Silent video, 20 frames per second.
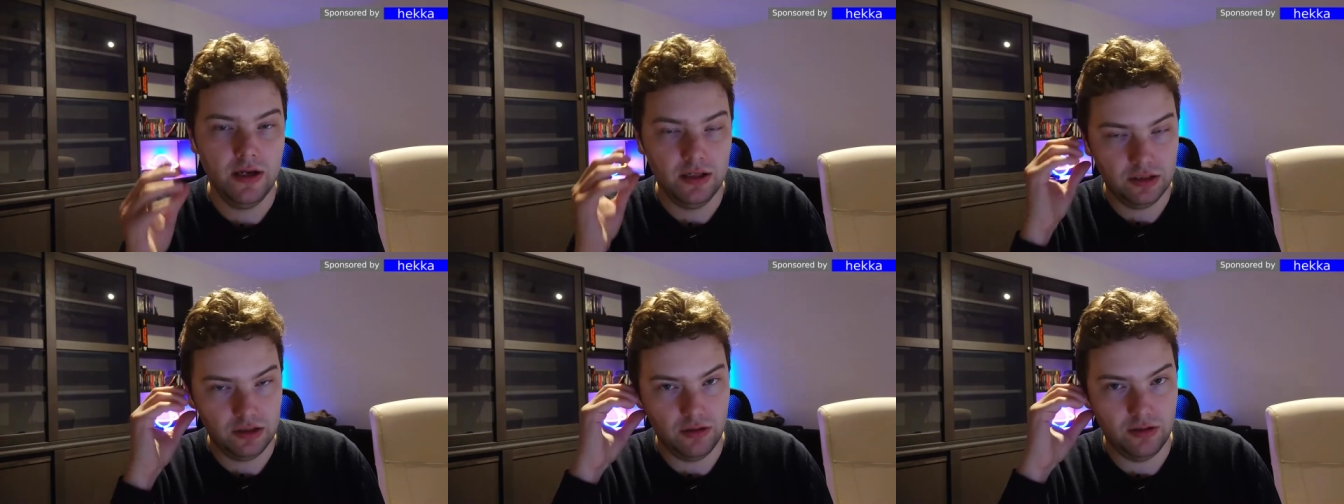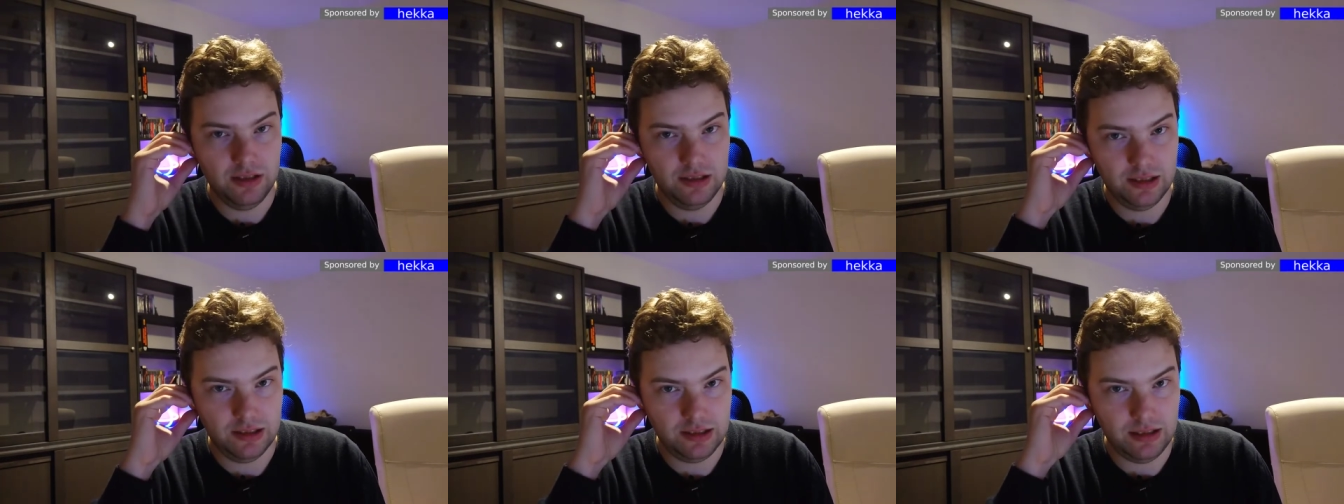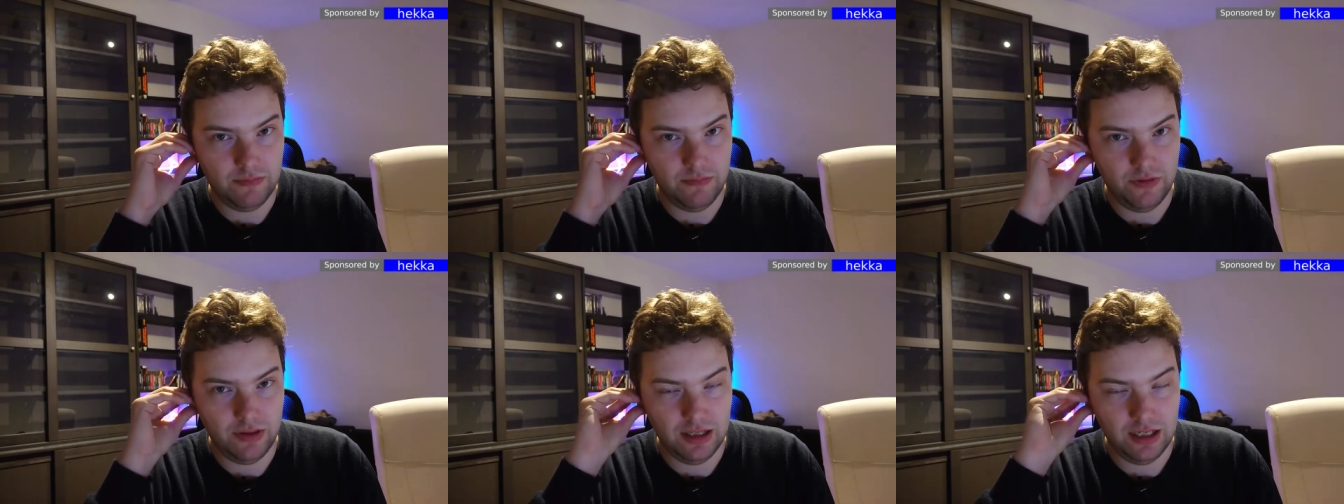So this is
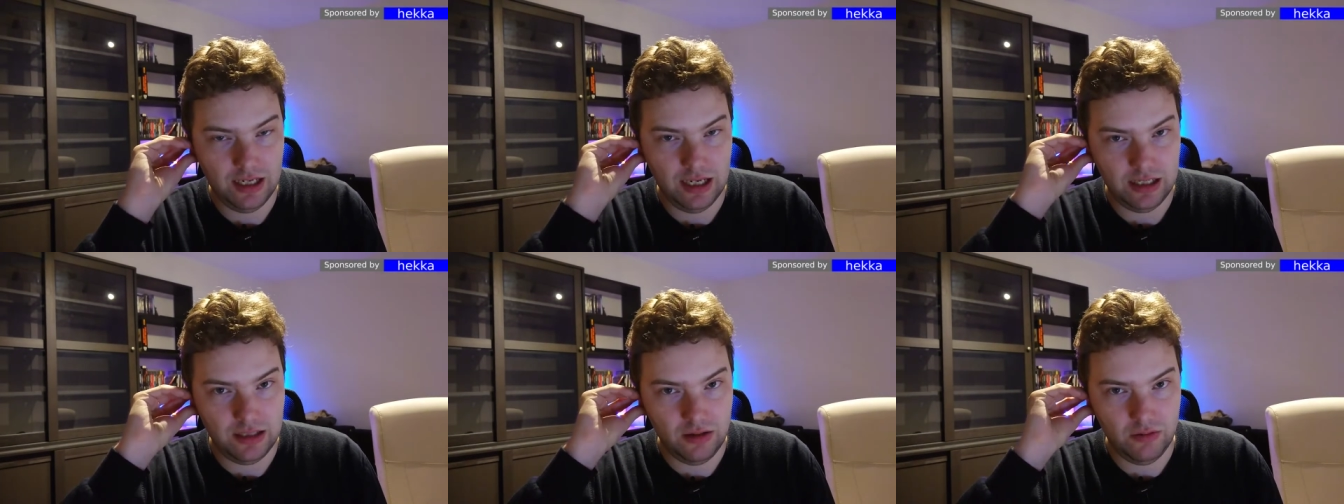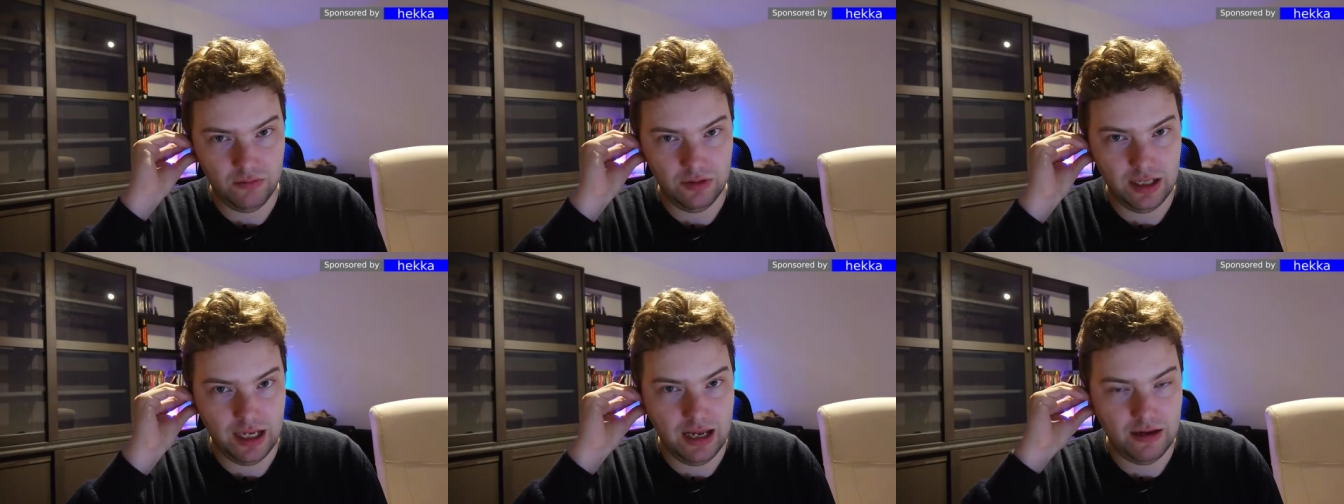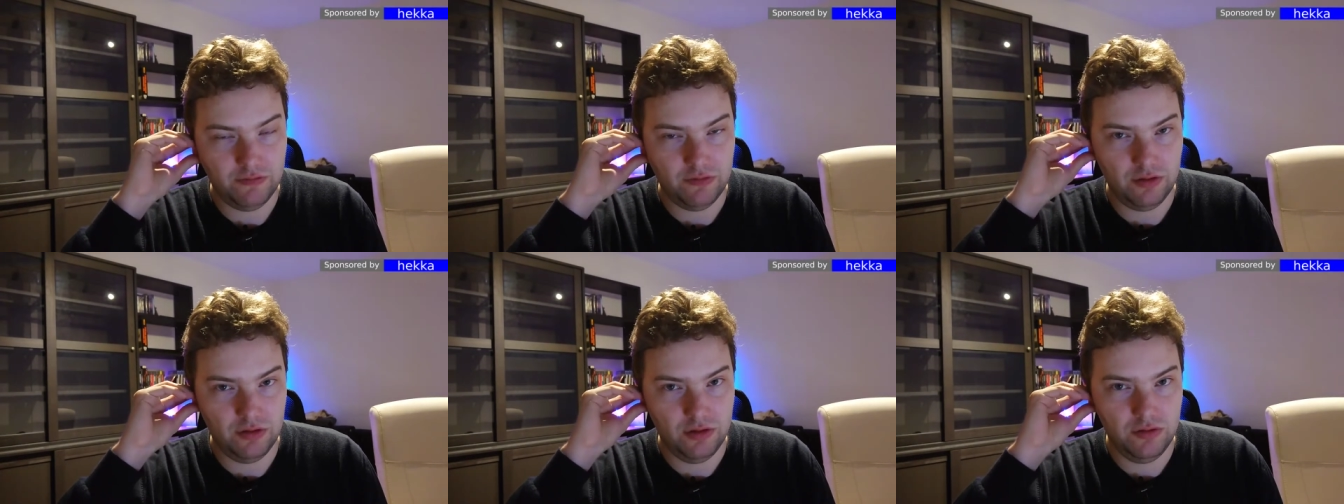something that I don't
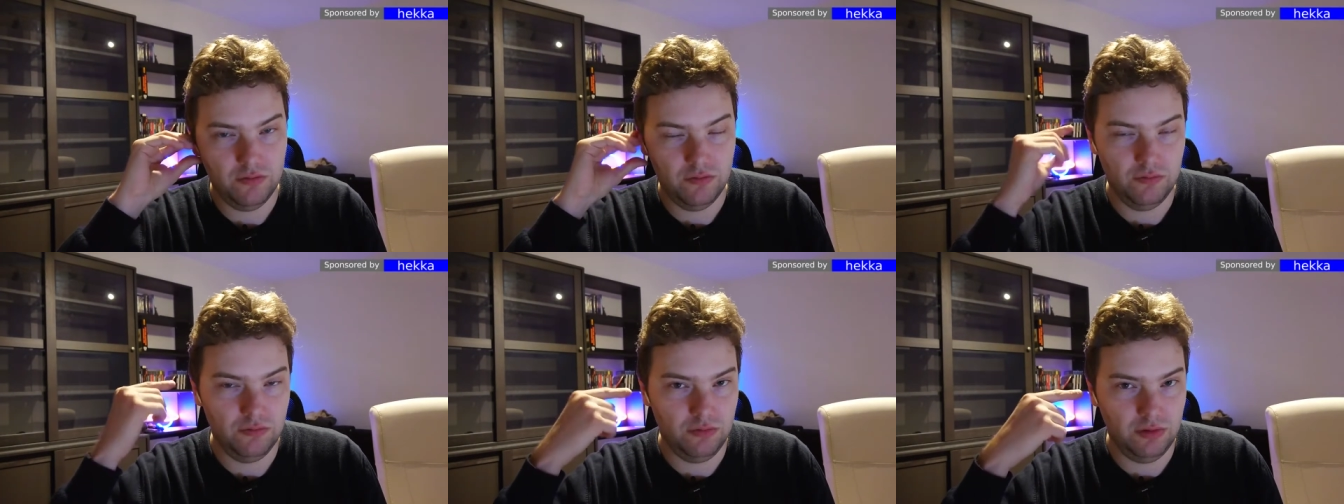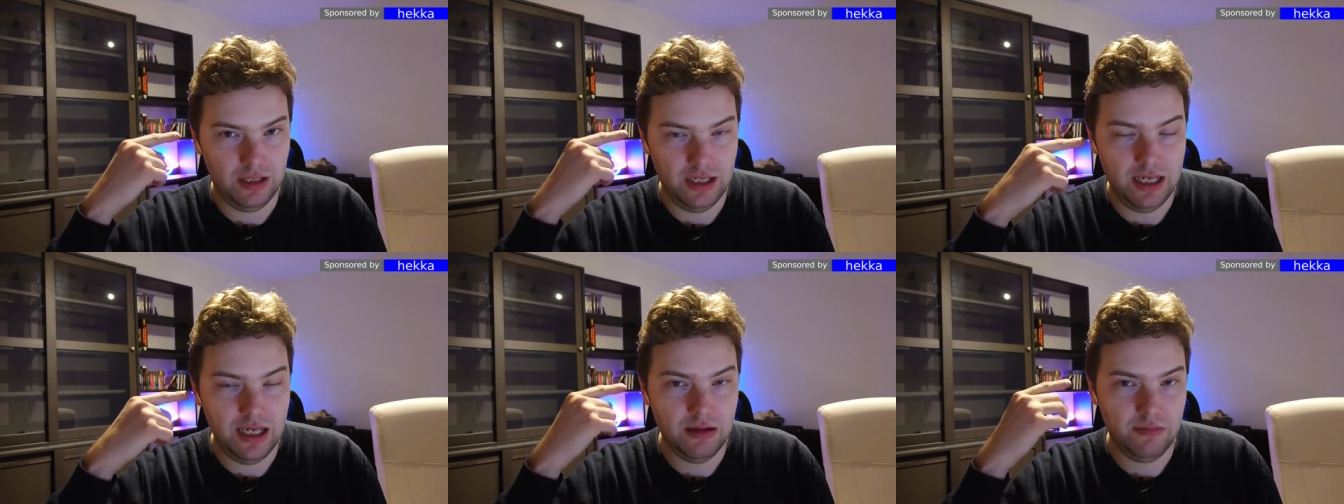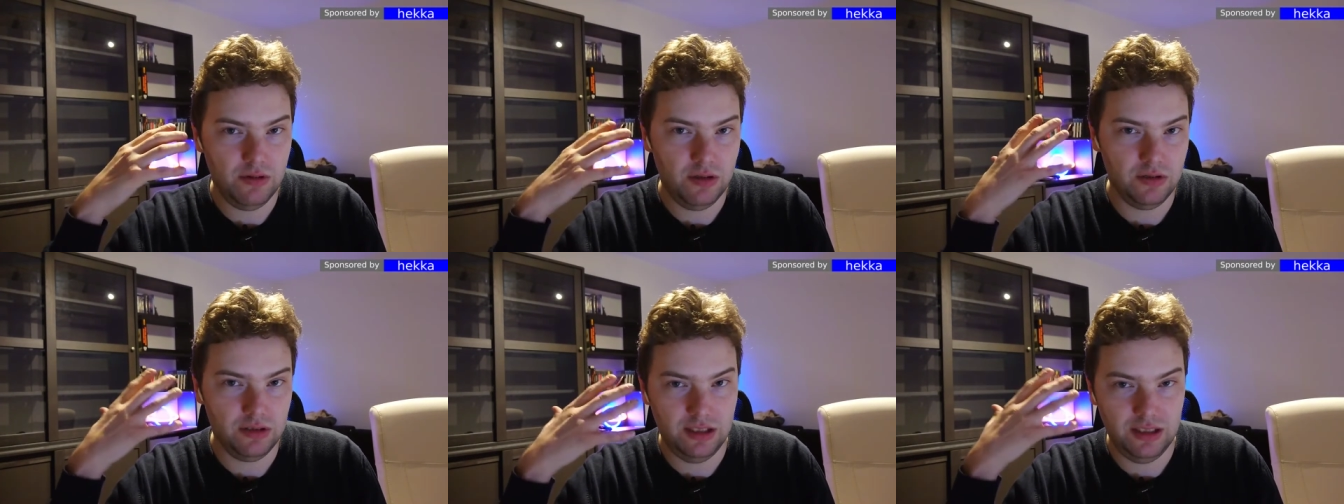have to use here,
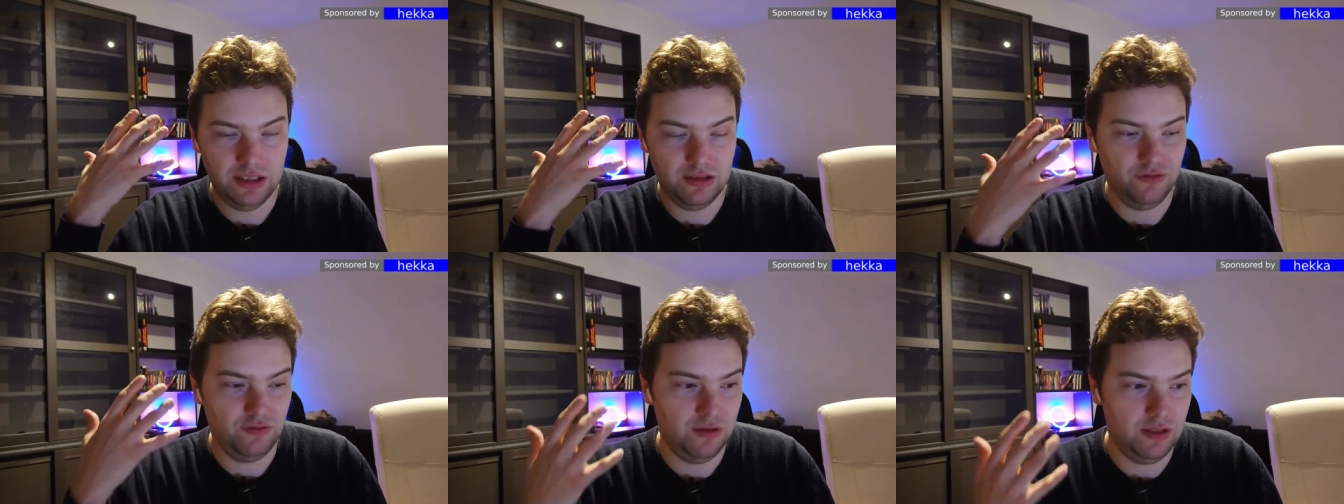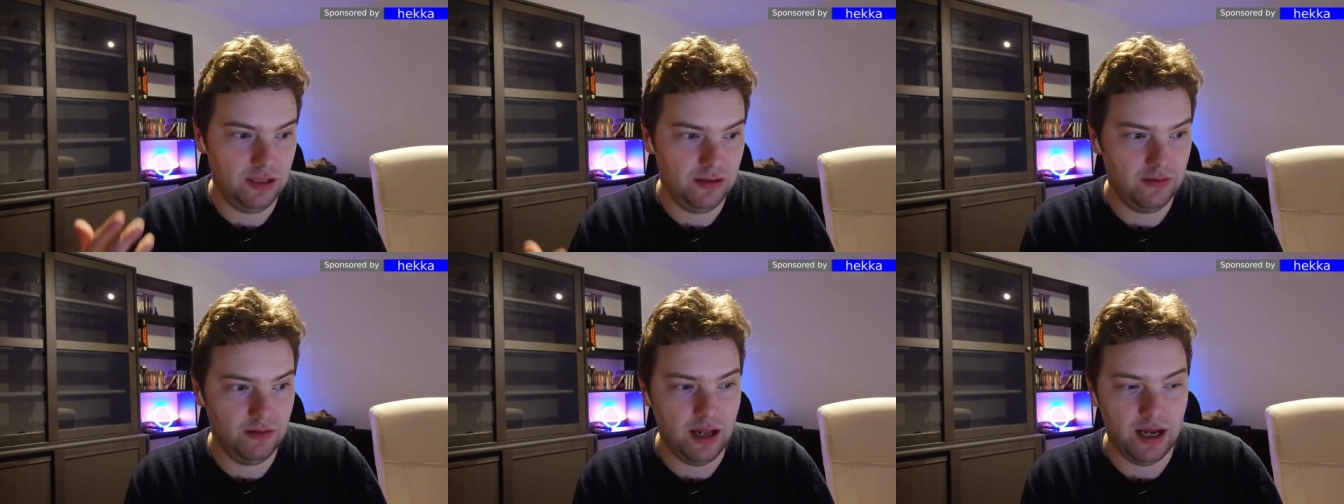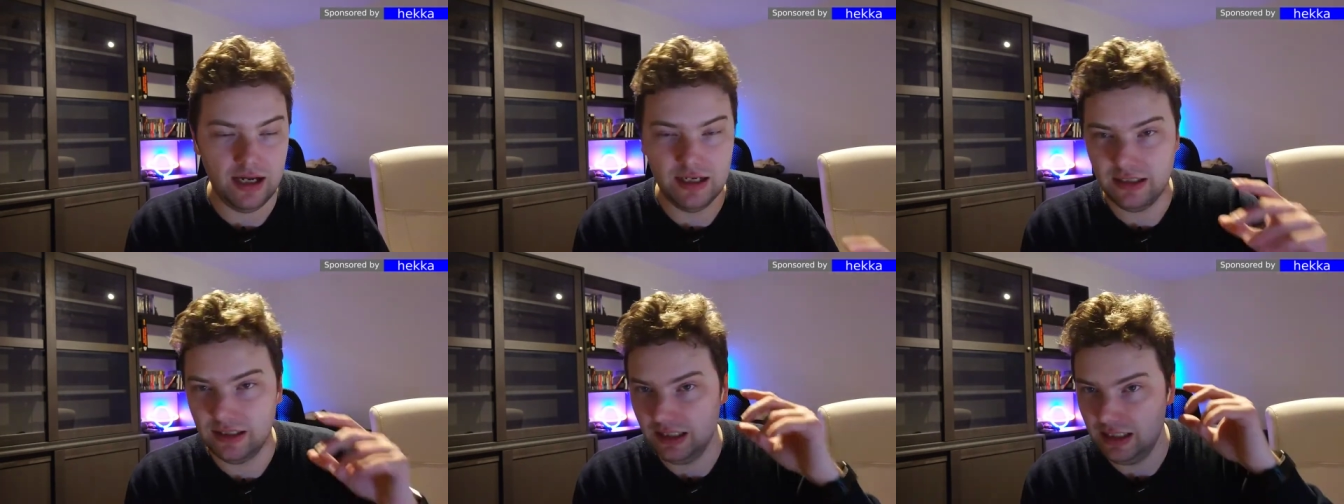because here it's fitting
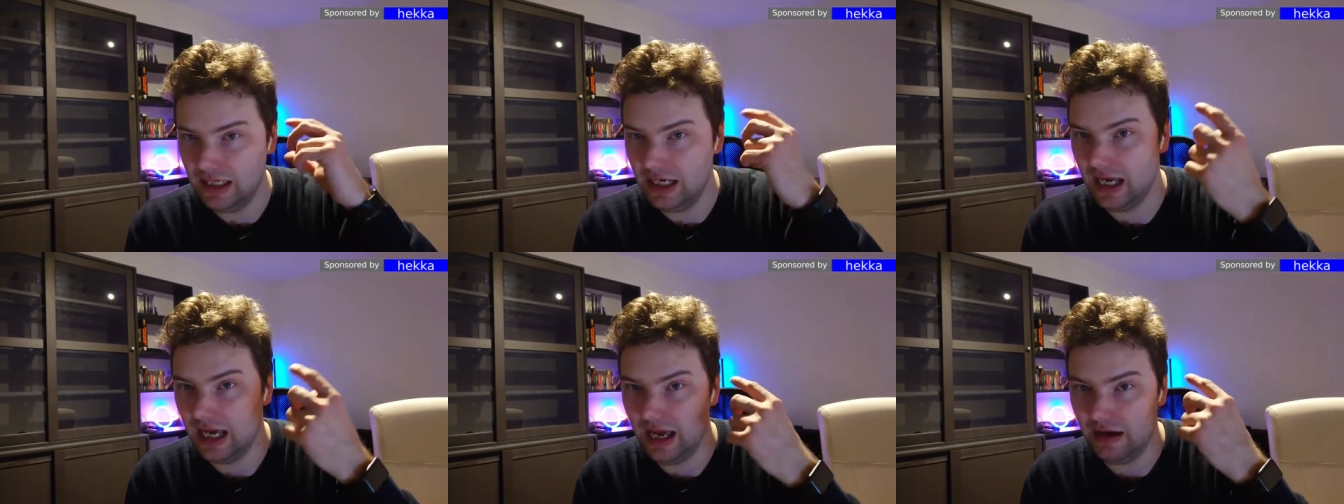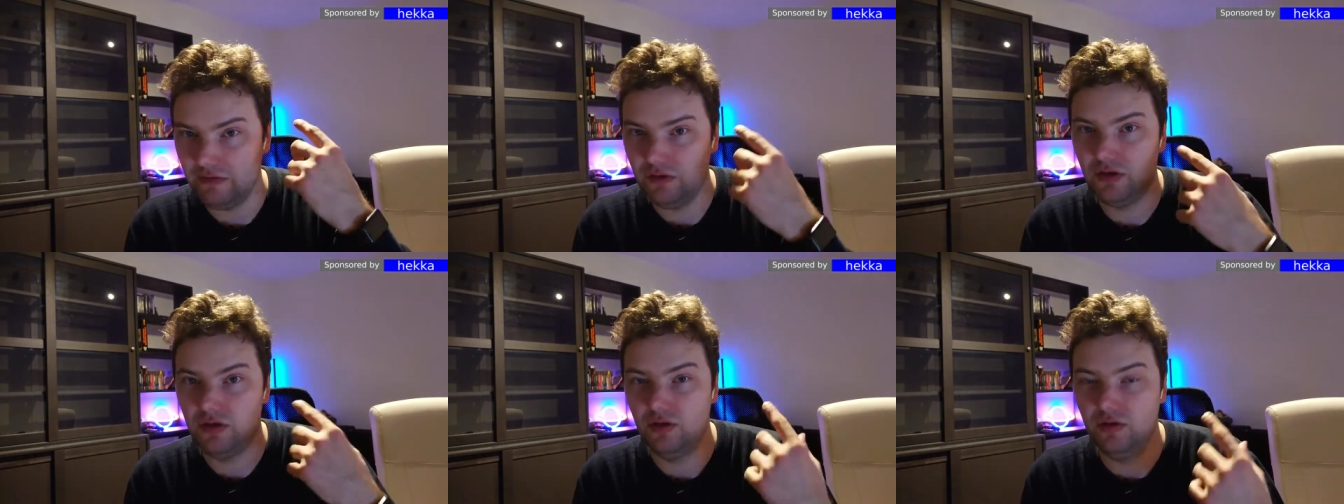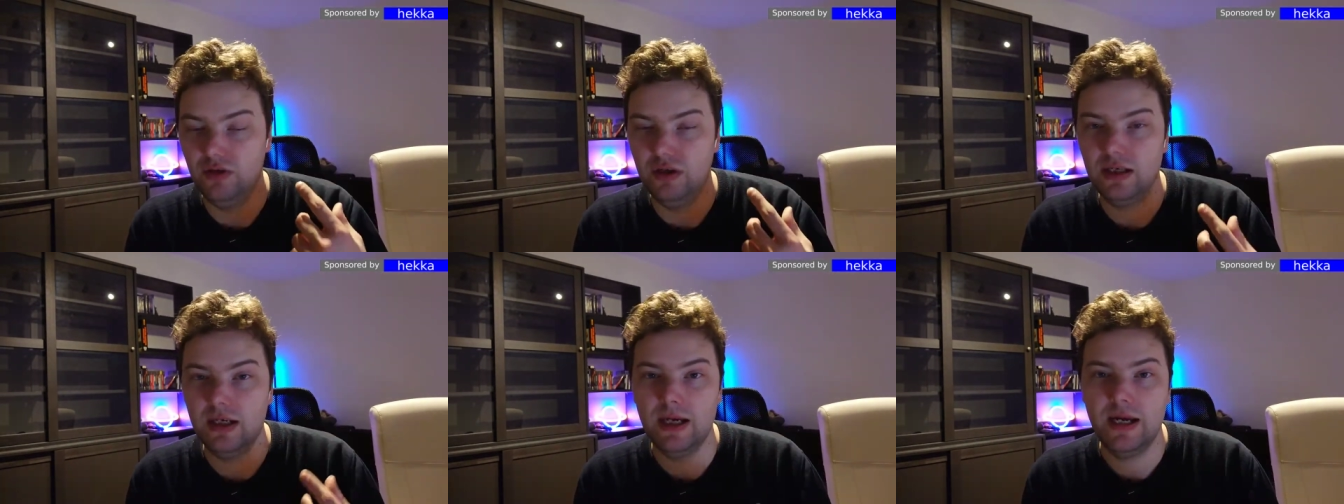nice, here I have to
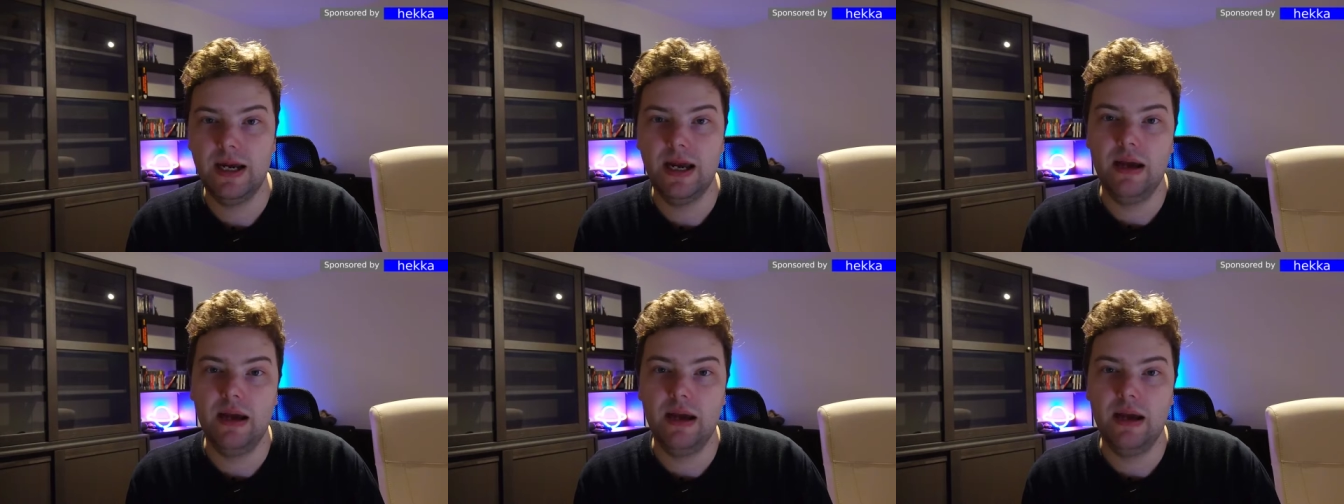do it.